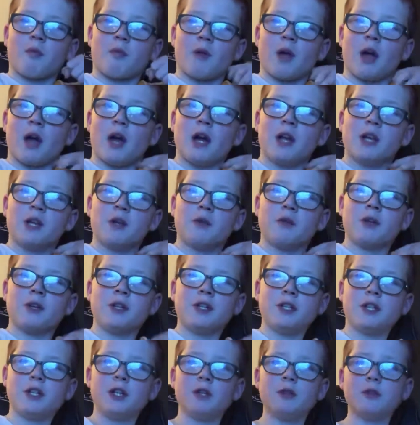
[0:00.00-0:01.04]
and you can
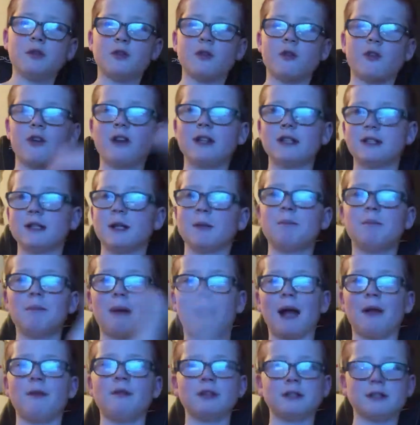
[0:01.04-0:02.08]
choose for it to
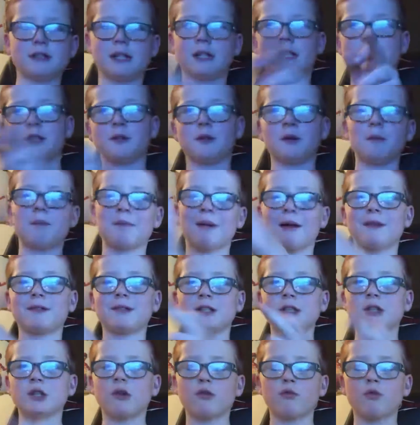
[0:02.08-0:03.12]
bounce, and so it
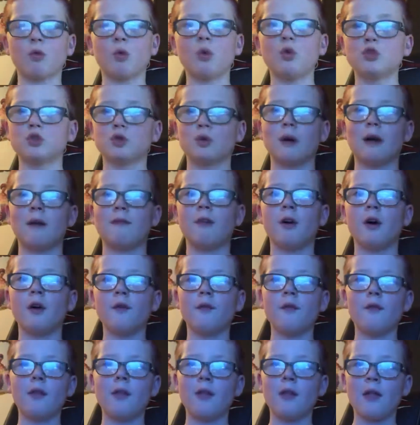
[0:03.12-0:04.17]
bounces off walls or whatever,
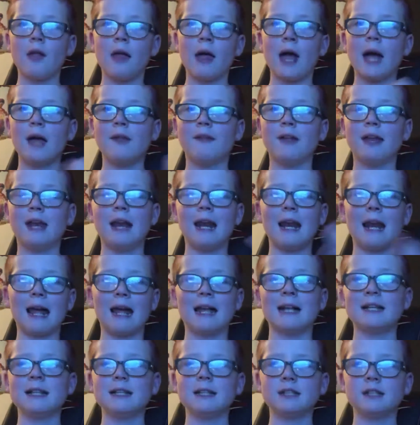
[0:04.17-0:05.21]
and then it
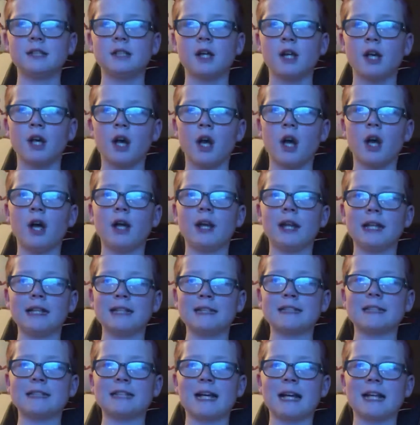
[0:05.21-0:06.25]
lands, and it
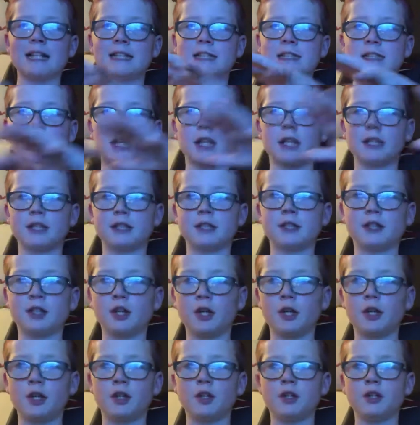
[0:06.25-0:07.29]
scans like a
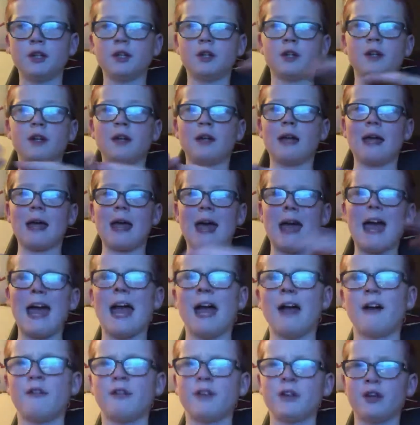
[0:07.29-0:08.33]
certain
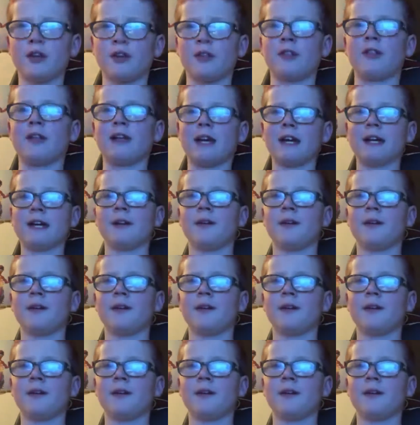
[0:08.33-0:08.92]
area thing,